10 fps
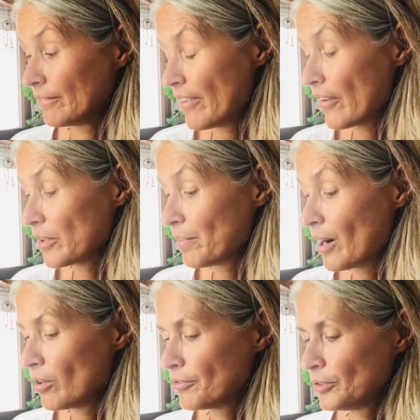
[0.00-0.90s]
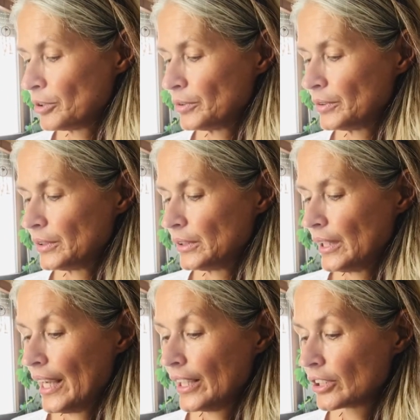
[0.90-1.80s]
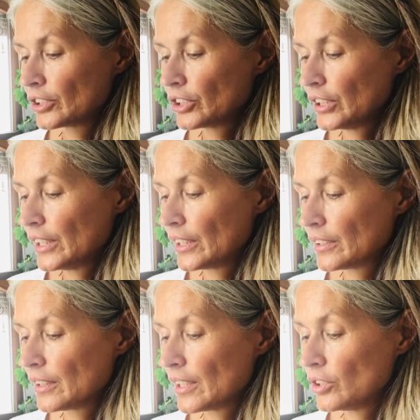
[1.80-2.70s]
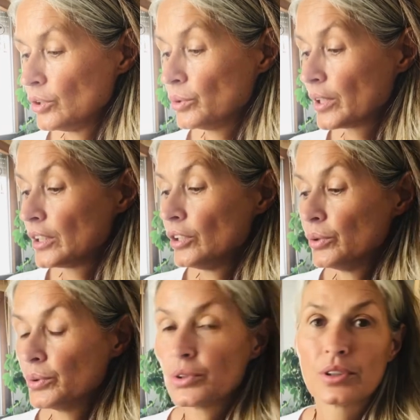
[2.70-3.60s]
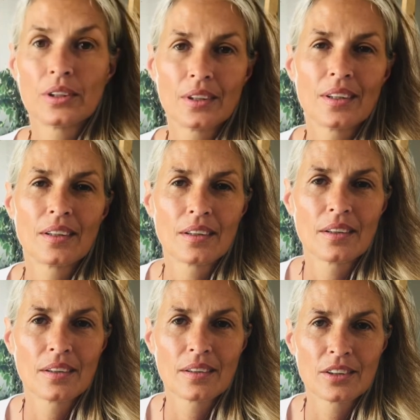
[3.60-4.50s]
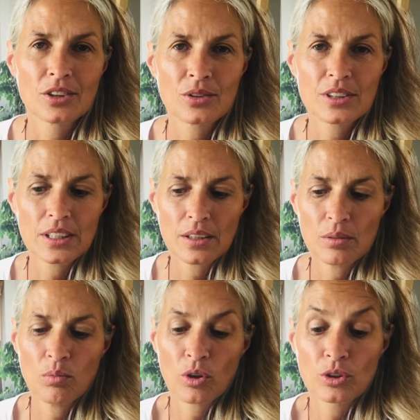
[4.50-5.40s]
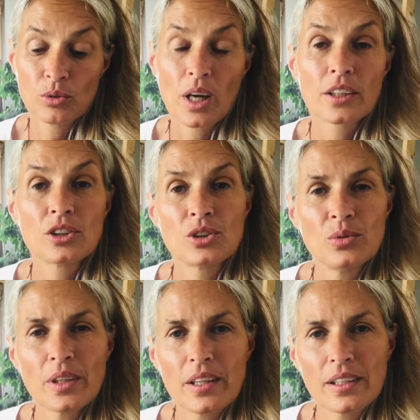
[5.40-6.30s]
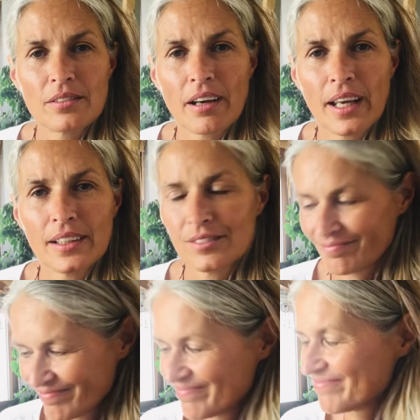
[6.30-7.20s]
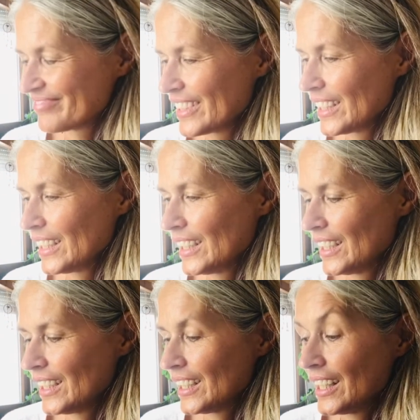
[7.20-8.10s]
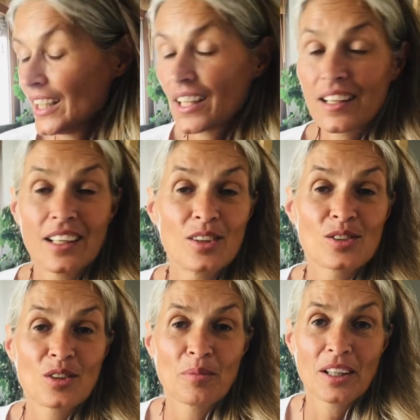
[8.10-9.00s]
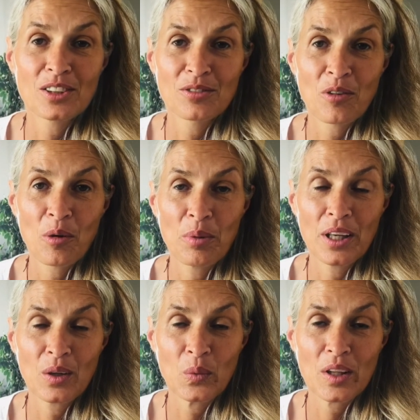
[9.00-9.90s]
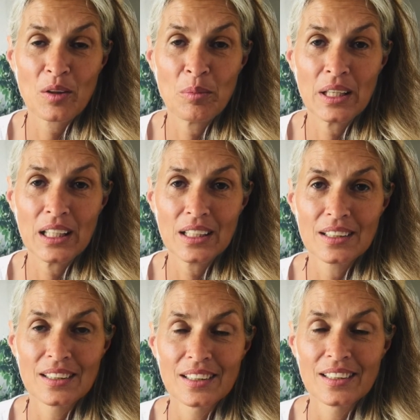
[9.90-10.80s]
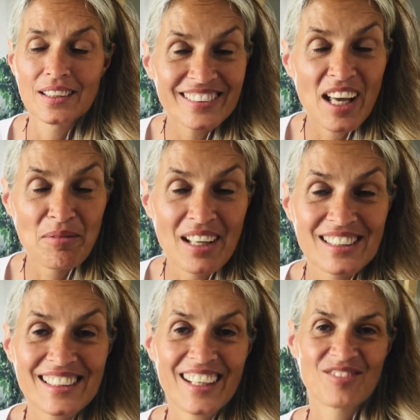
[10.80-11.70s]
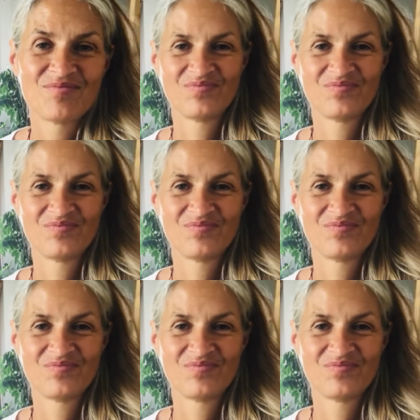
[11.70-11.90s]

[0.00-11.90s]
Very powerful energy then that you can use to see what you're gonna do with it, right? Then I thank you so much for being with me. Namaste.